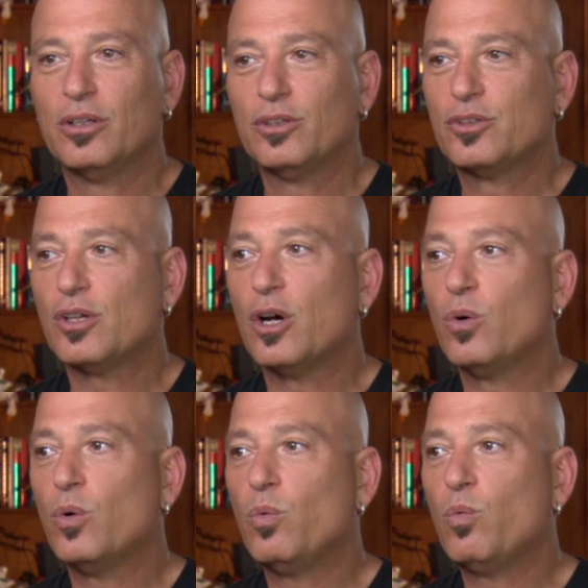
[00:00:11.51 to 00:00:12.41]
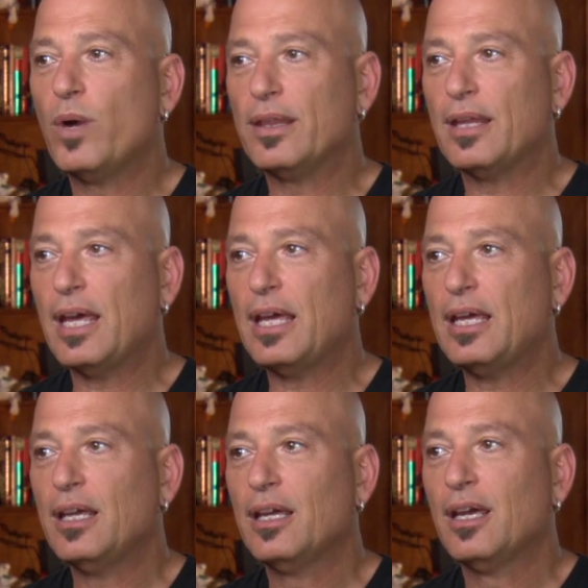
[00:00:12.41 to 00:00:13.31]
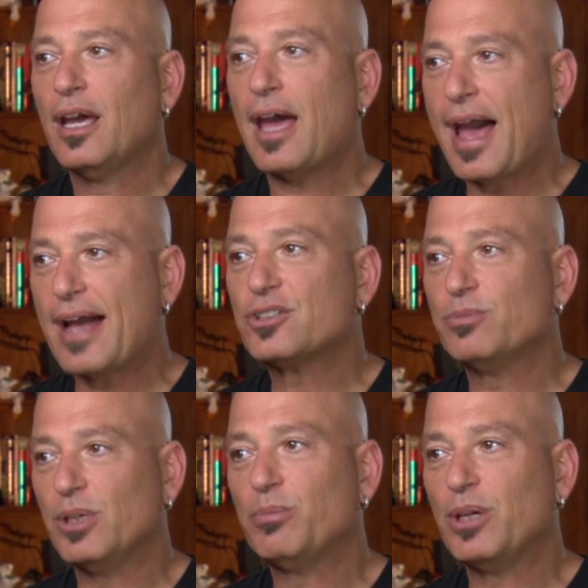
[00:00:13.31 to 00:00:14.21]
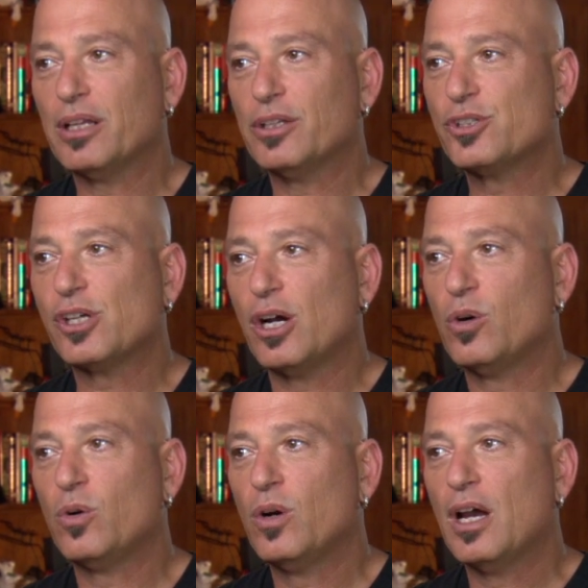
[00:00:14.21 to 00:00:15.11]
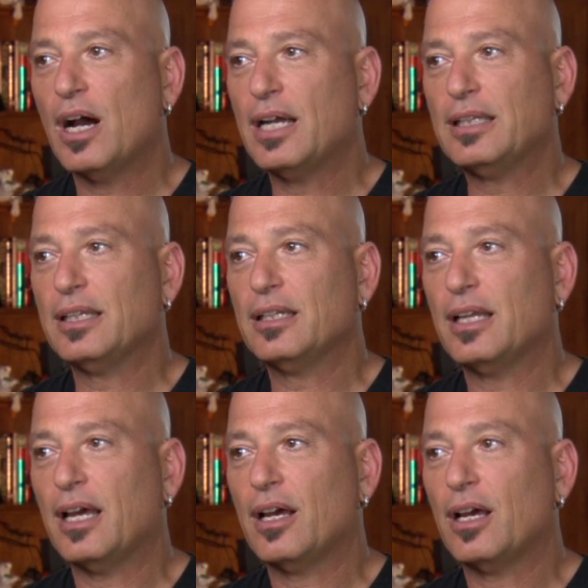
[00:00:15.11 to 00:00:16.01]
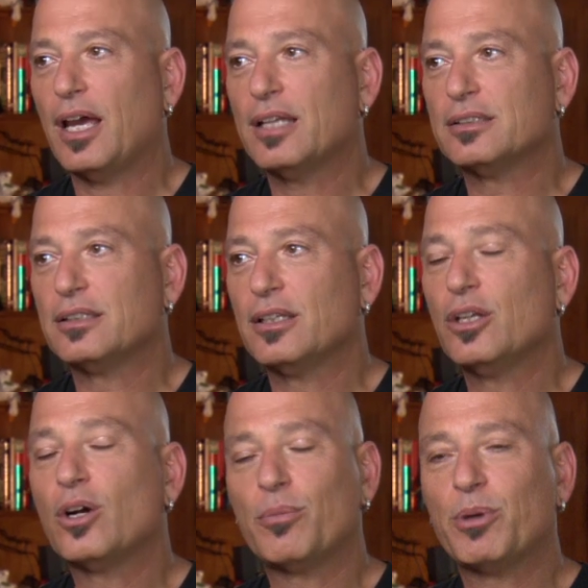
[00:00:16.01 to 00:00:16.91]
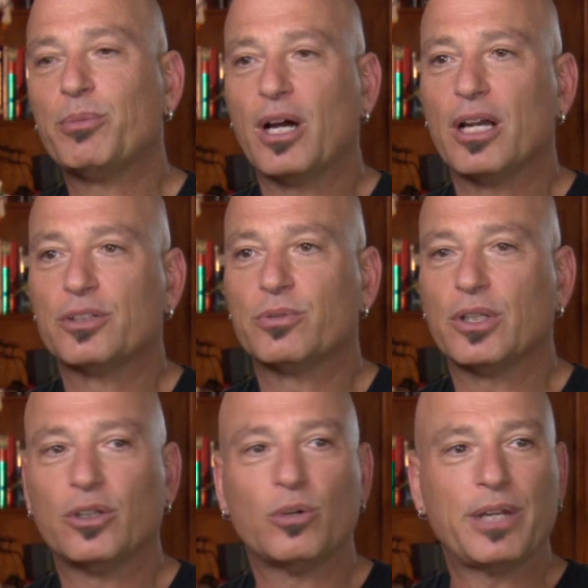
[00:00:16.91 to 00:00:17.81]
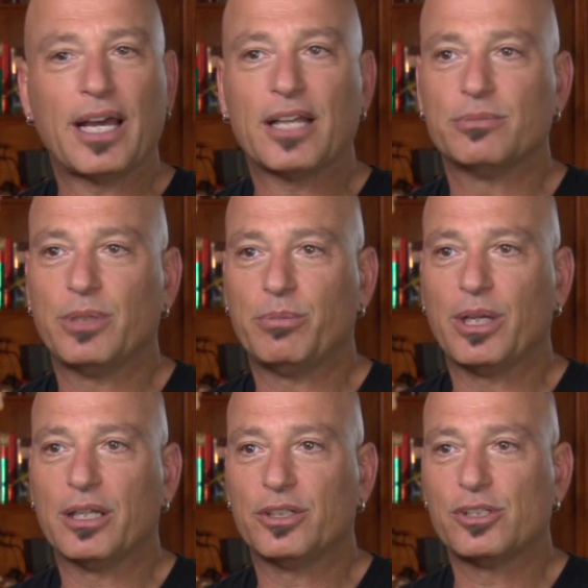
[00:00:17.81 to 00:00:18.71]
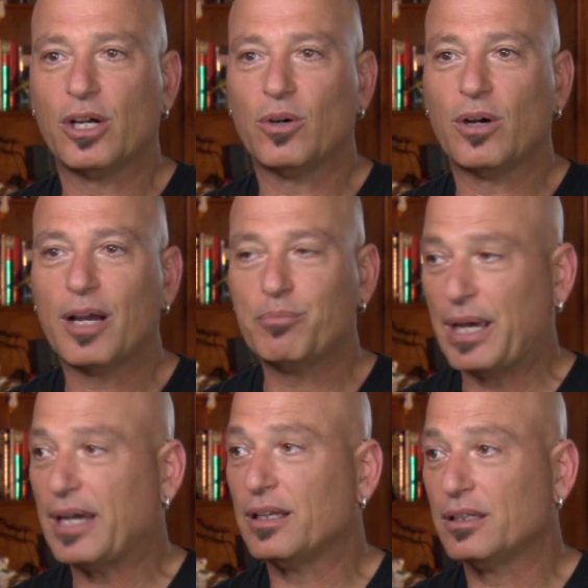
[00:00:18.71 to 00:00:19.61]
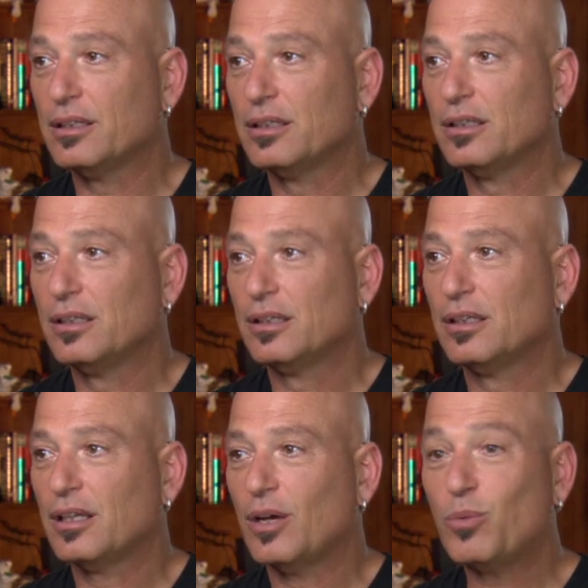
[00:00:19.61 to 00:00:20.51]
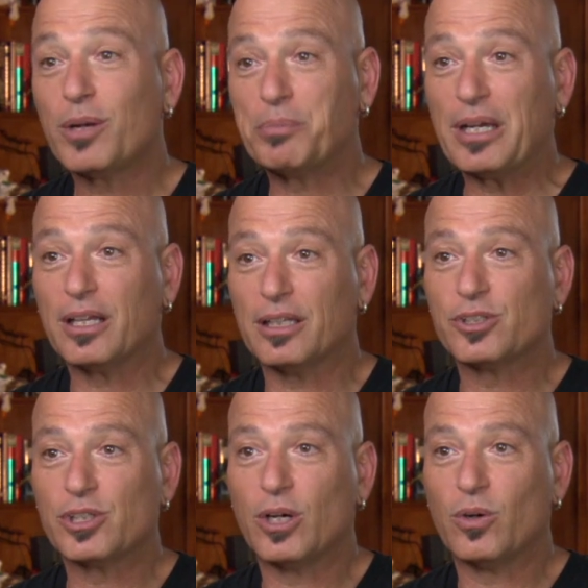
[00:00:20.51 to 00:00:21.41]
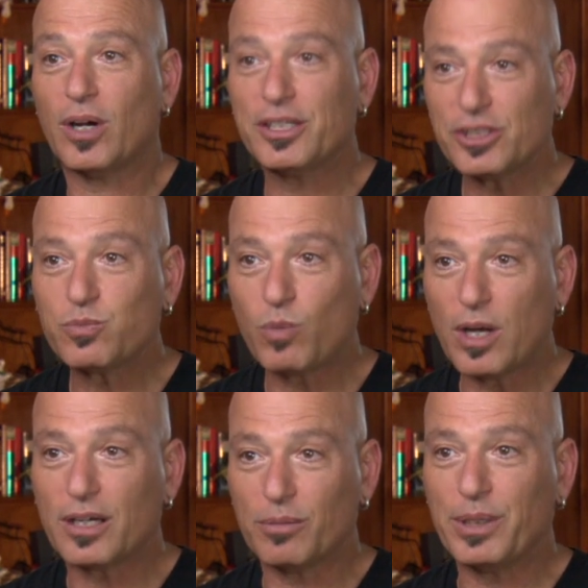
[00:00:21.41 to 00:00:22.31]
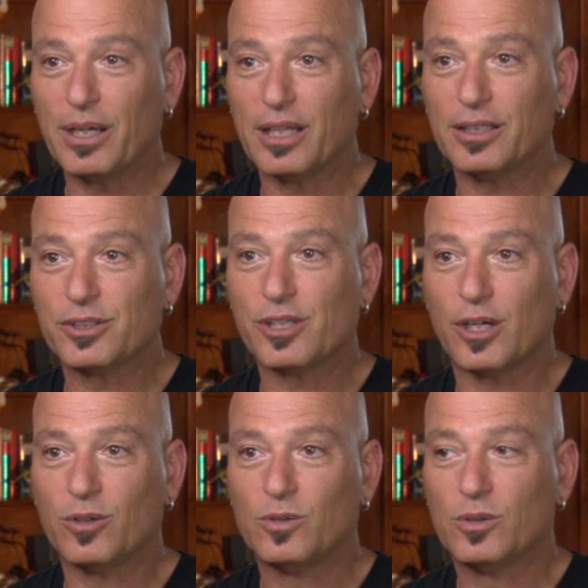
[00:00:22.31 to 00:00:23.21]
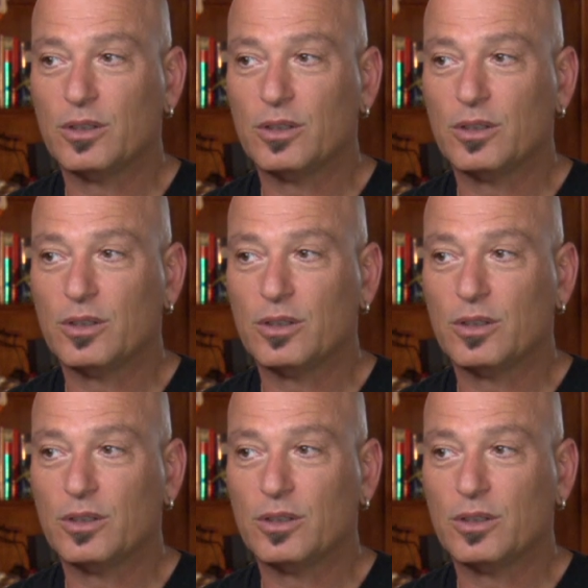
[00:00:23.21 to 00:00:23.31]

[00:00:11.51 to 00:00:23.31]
So when they asked me to be on the show, I didn't hesitate. You know, I'm going to be honest with you. Nobody asked me to be on this show. I begged. I want to be on this show. I just wanted to be on this show.